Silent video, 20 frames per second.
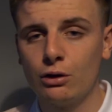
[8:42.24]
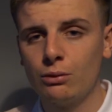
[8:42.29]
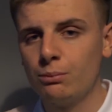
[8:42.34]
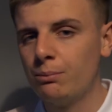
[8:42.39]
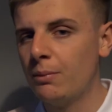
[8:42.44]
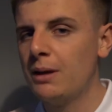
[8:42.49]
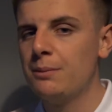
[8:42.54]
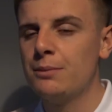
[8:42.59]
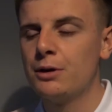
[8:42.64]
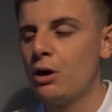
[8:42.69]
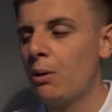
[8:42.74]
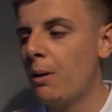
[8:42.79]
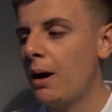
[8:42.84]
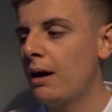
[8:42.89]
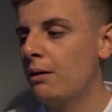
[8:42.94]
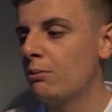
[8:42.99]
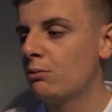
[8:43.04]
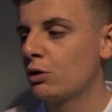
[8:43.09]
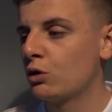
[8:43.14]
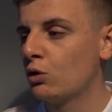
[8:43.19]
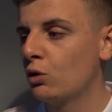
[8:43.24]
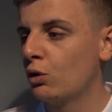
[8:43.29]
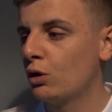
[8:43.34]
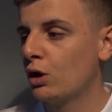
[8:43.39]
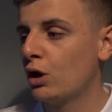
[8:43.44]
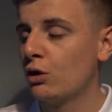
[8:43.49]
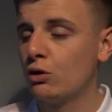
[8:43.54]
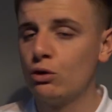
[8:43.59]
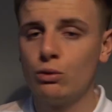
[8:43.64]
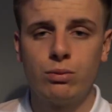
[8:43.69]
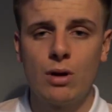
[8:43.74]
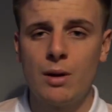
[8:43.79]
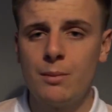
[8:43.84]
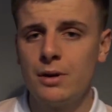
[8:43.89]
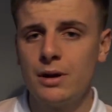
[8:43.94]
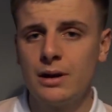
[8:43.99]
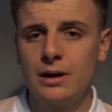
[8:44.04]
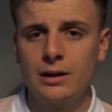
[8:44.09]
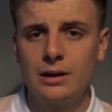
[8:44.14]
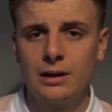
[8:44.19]
Maybe go out and record local
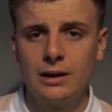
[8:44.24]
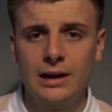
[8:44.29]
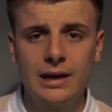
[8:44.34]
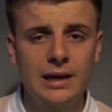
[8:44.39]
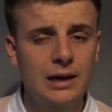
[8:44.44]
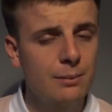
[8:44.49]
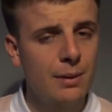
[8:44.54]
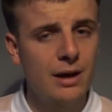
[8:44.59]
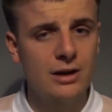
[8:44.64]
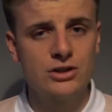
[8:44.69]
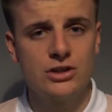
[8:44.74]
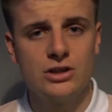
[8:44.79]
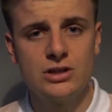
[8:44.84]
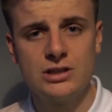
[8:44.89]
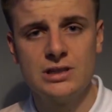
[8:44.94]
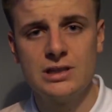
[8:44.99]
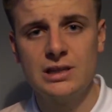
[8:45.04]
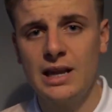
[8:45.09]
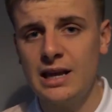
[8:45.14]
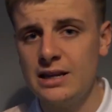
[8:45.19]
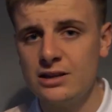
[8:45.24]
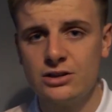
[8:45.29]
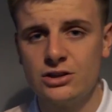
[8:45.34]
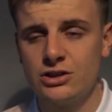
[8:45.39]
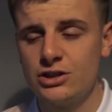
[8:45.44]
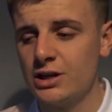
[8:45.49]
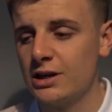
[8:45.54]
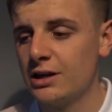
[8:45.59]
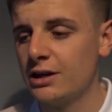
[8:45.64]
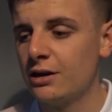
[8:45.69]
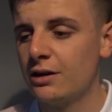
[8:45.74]
Premier League matches in Leicestershire.